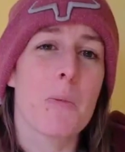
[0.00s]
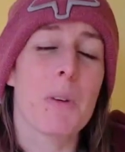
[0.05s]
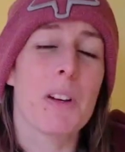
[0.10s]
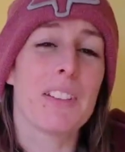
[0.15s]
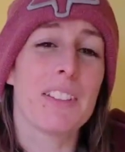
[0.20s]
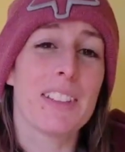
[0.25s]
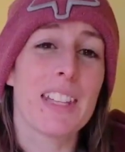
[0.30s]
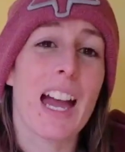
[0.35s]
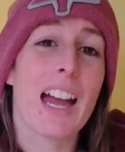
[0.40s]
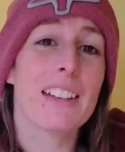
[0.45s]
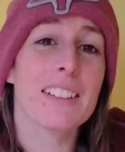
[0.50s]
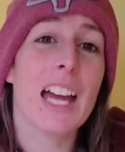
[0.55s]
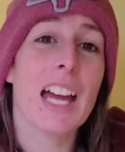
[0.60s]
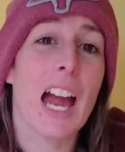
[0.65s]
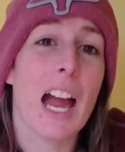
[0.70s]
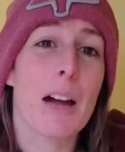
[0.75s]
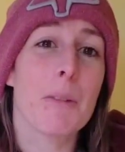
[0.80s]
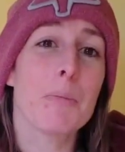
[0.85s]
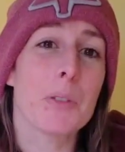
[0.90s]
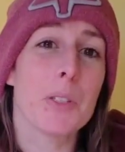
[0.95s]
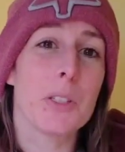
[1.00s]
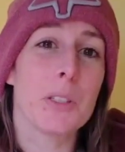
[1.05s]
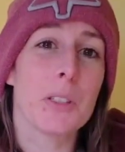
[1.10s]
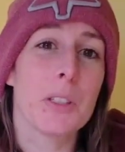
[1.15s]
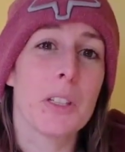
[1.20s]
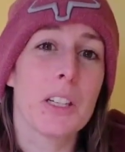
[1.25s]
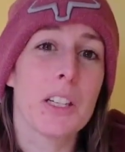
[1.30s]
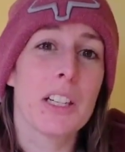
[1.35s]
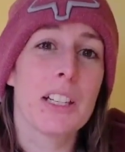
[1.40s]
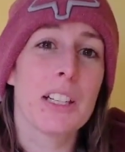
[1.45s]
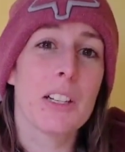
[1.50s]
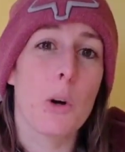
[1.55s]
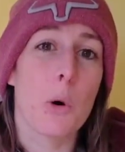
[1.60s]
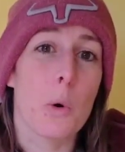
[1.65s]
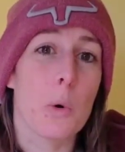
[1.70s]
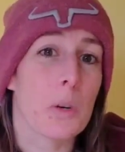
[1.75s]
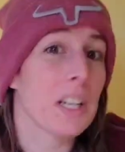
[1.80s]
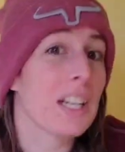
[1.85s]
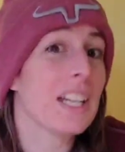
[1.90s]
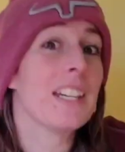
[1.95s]
when that happened,
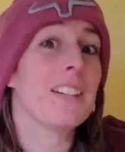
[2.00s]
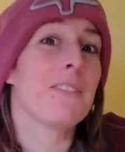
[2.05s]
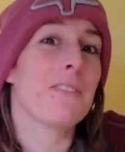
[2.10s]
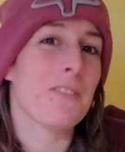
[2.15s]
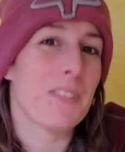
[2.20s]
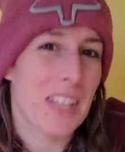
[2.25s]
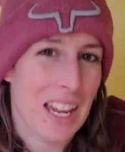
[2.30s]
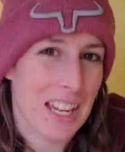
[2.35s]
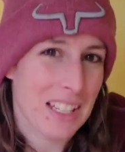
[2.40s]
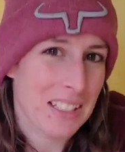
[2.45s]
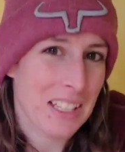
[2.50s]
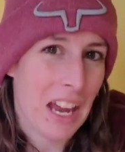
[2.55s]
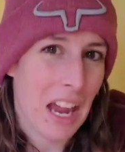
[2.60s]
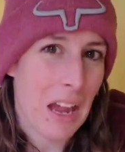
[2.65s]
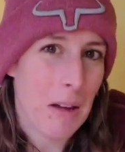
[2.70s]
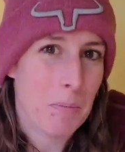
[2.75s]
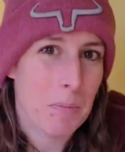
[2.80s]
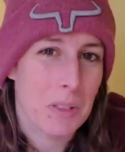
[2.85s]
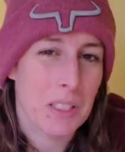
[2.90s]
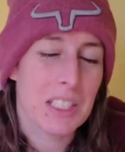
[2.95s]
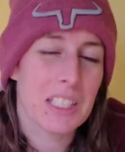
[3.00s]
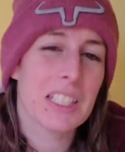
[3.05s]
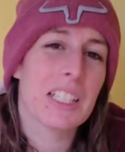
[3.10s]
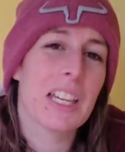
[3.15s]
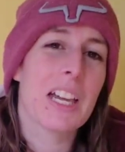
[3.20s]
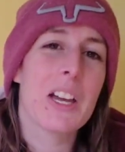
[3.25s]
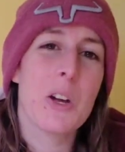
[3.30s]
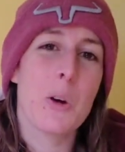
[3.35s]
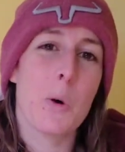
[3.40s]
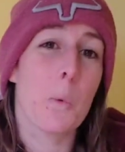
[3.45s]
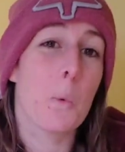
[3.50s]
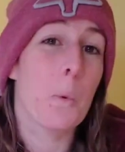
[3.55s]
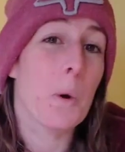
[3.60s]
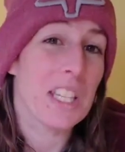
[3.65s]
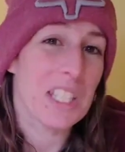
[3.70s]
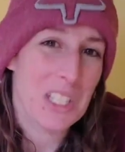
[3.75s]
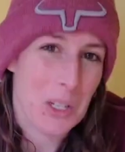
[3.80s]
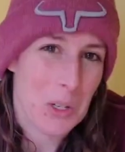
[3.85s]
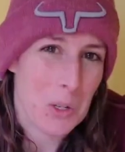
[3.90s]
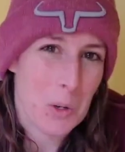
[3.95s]
or if that happened
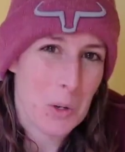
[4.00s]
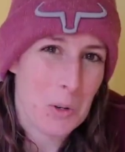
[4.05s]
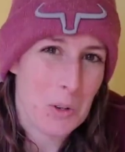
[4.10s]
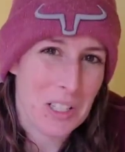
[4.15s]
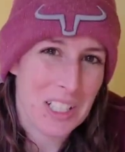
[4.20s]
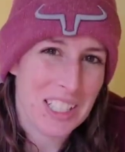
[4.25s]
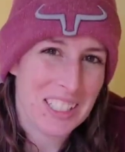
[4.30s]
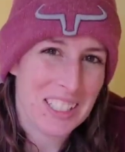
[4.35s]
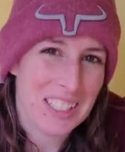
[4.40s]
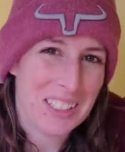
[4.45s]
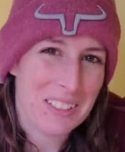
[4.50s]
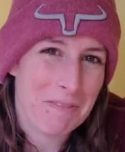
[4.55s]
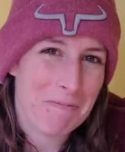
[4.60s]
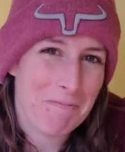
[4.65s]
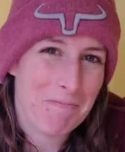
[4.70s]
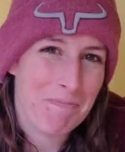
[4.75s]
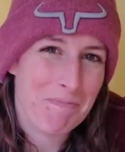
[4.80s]
with your horse.